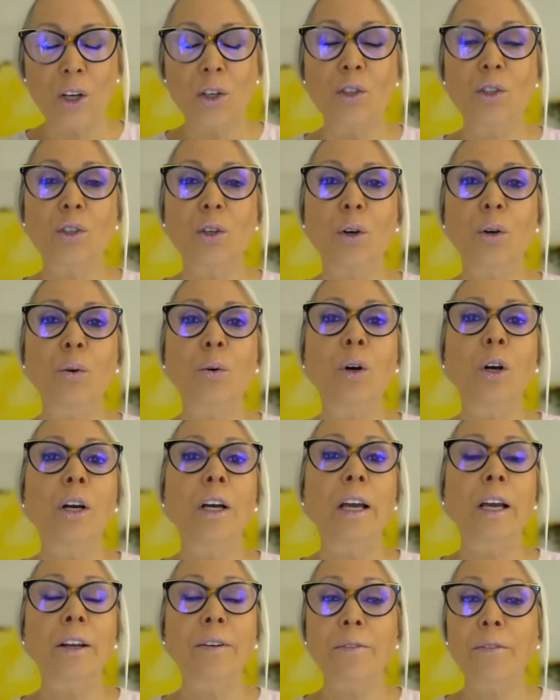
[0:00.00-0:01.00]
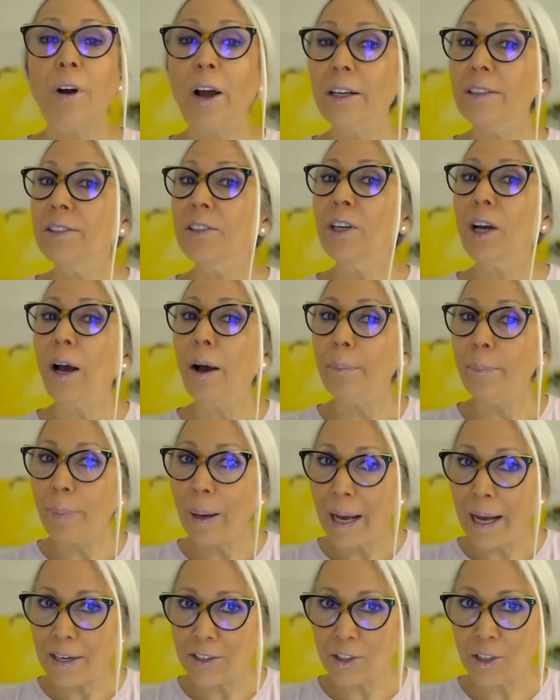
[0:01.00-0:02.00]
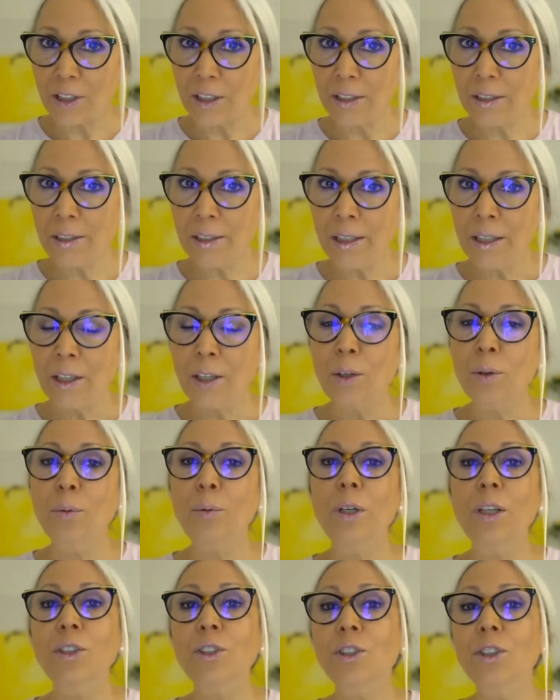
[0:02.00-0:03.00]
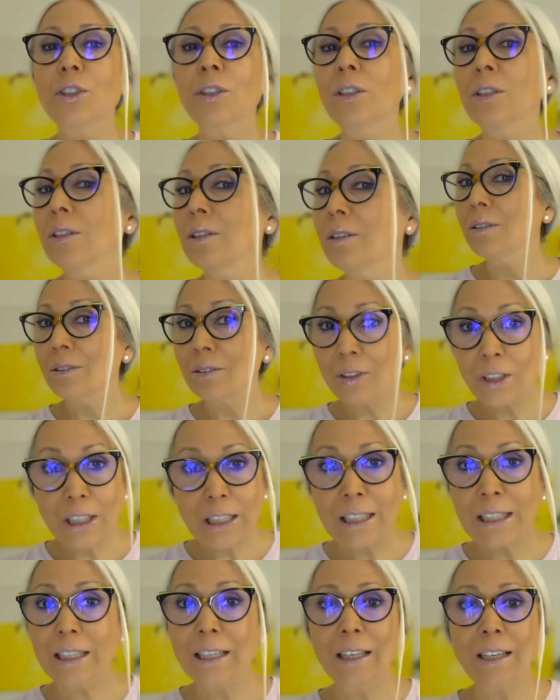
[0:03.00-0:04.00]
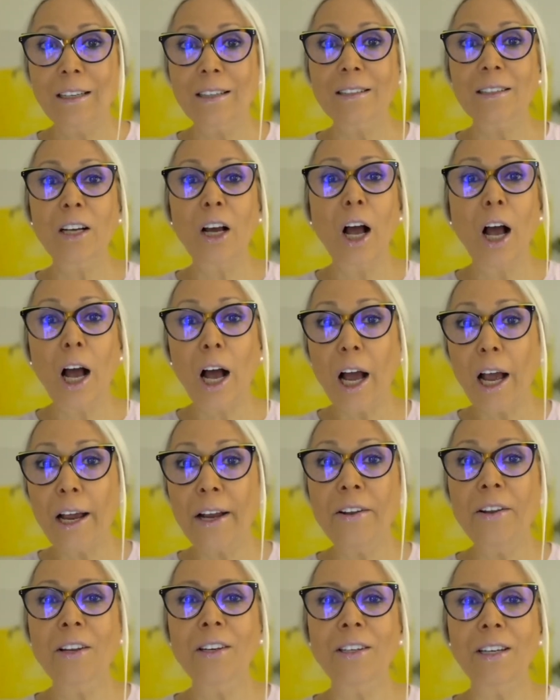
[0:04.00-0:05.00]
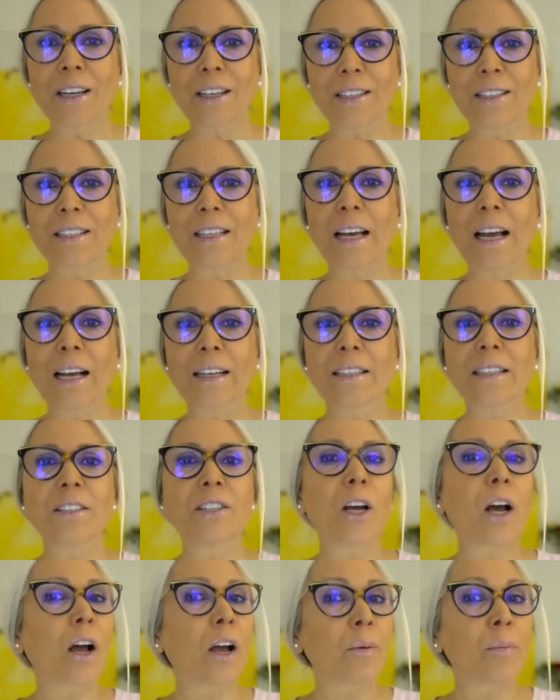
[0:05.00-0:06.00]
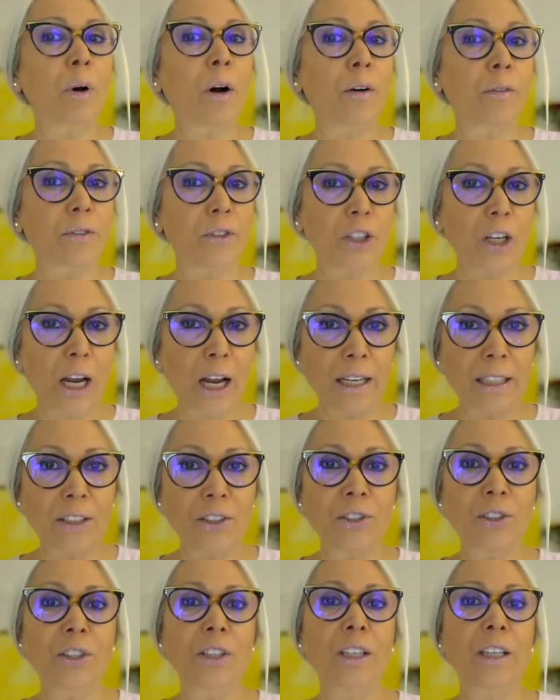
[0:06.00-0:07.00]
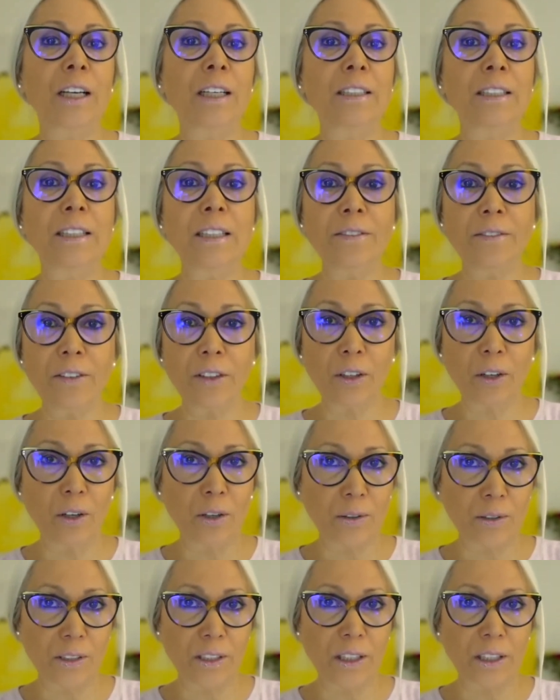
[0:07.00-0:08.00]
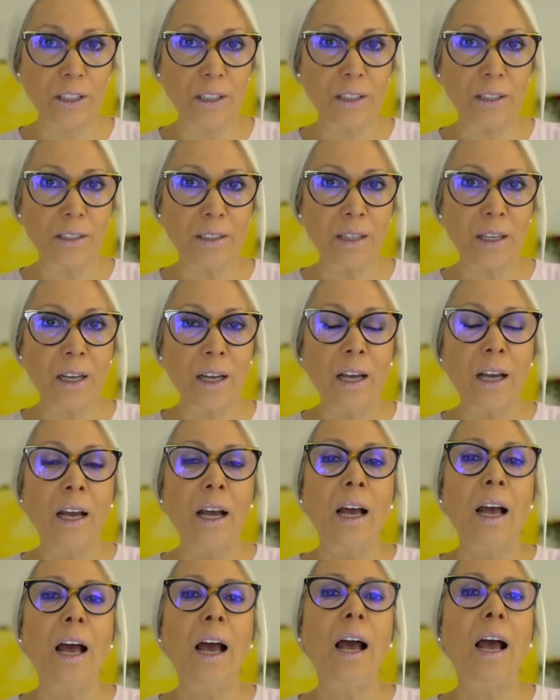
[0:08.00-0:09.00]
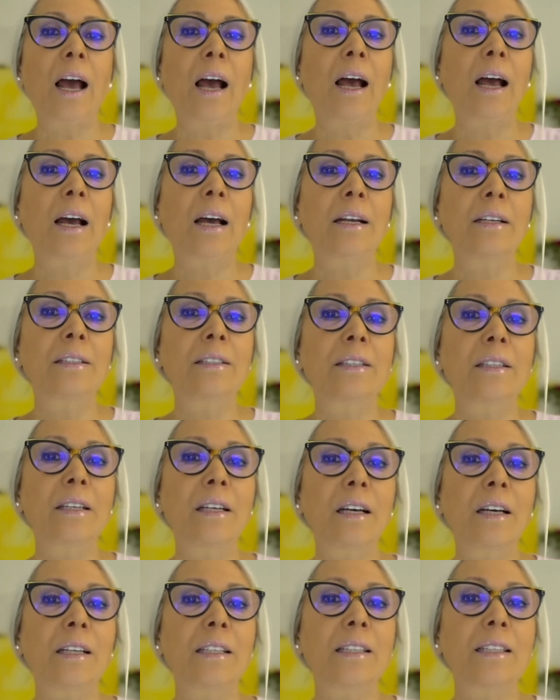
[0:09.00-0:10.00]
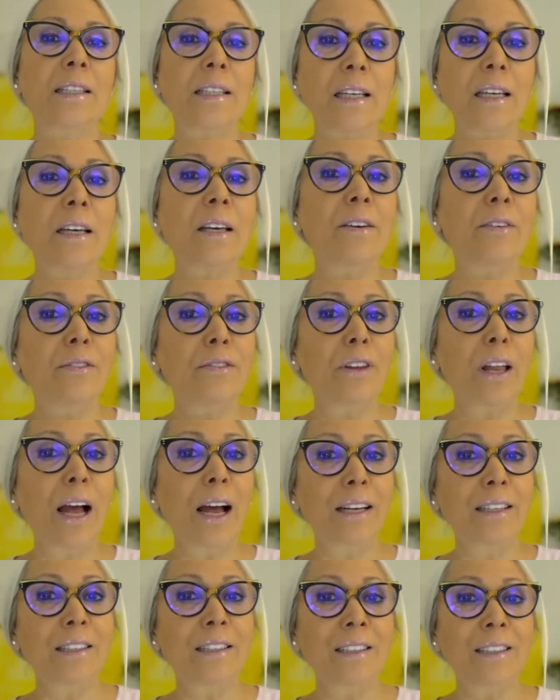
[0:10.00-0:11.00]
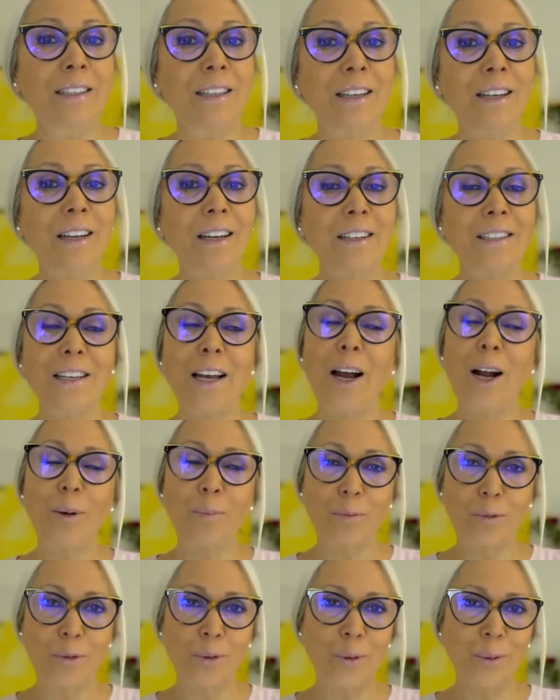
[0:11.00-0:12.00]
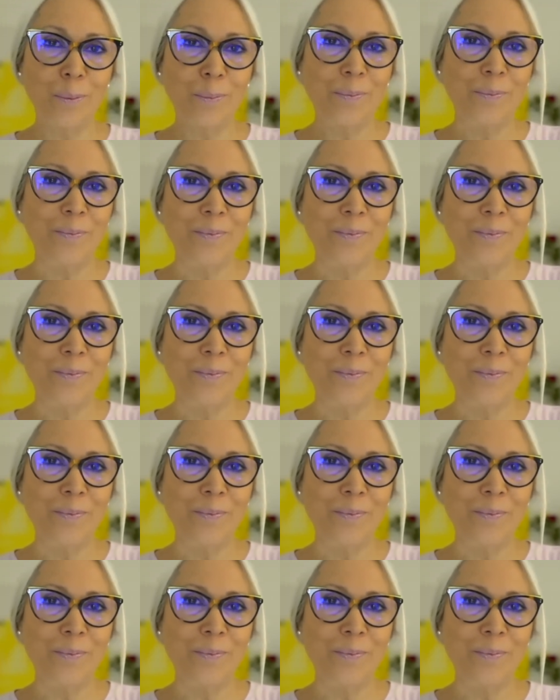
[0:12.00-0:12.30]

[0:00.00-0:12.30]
So invite compassion, which really is kindness at the time of challenging and difficulties, and see if that is helpful.